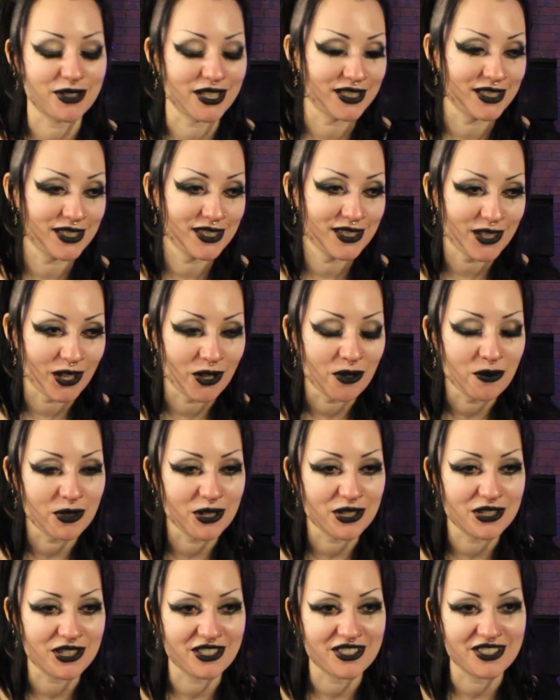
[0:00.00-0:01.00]
because so
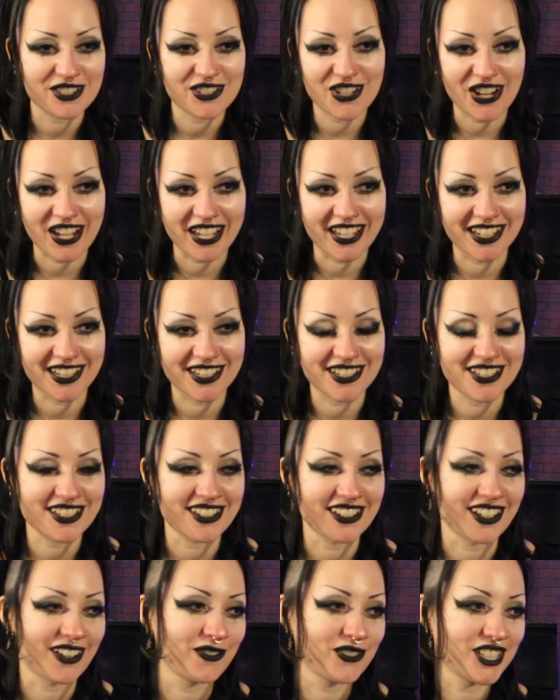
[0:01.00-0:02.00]
much has changed
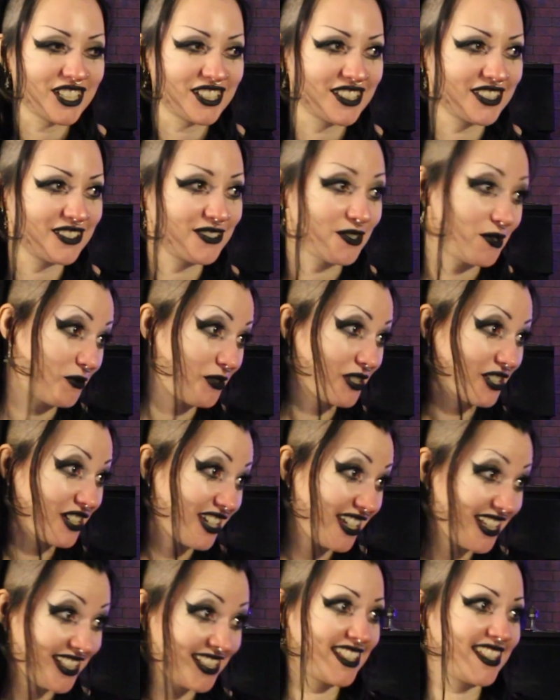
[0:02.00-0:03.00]
and I'm just, what
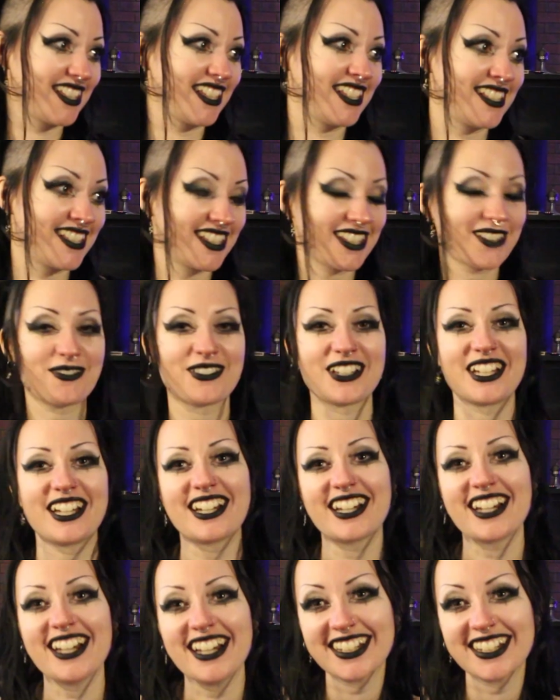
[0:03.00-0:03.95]
is this? But